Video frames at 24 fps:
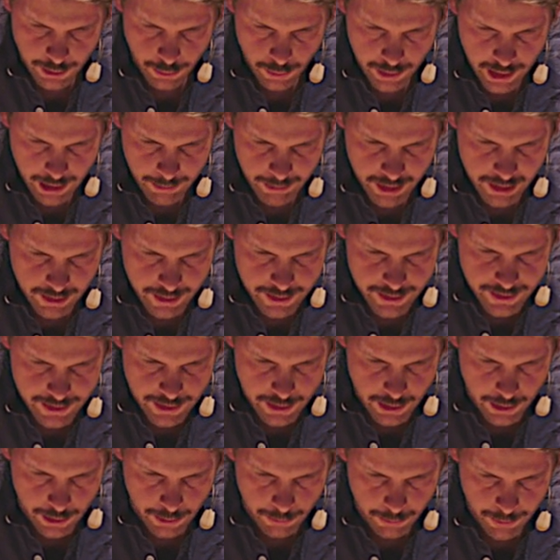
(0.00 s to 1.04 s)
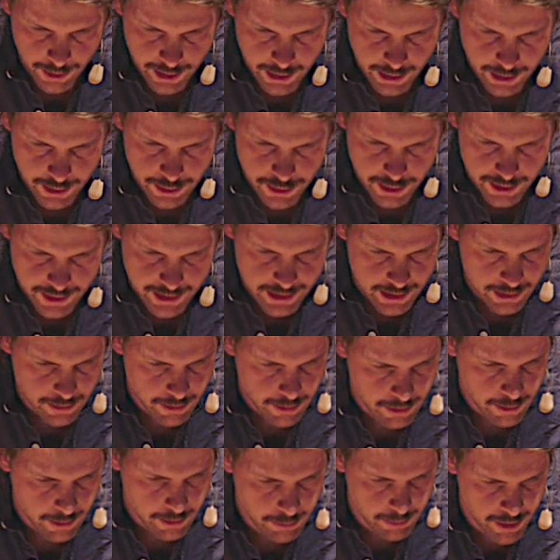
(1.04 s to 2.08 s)
in OCaml, so we can just
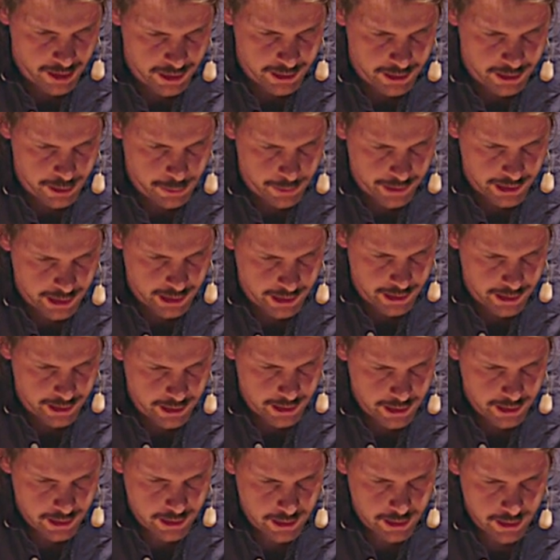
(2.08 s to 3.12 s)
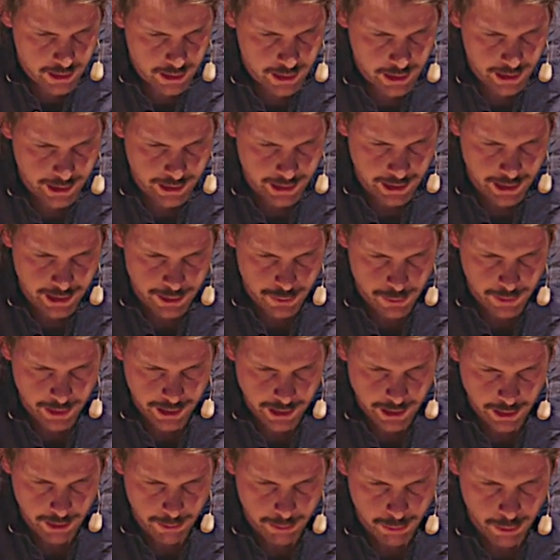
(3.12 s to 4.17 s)
build it quickly, and then it's
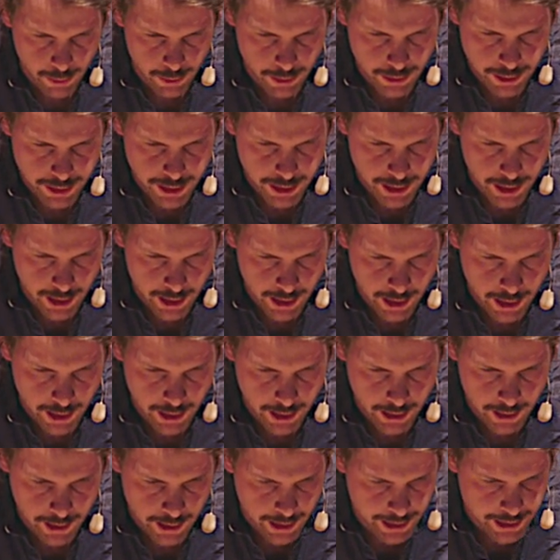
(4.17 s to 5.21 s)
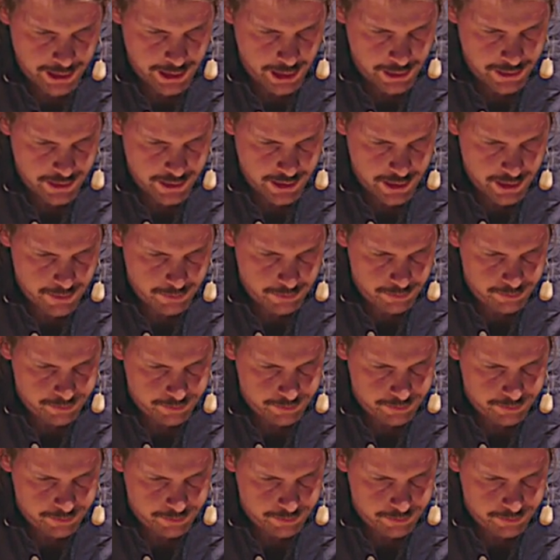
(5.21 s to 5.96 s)
running on port uh, 8000.